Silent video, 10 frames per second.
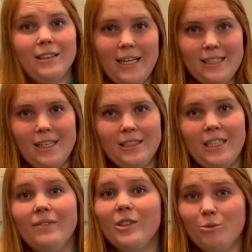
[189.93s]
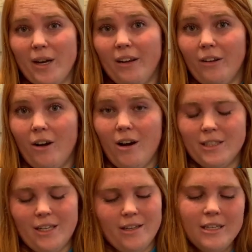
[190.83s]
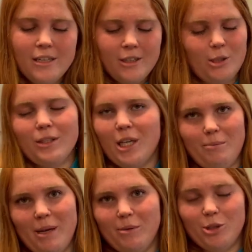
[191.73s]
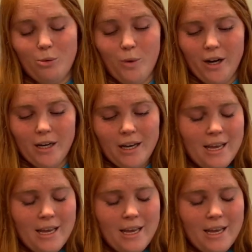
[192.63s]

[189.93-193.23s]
light sensitive as regular auxin. So it's going to be able to work.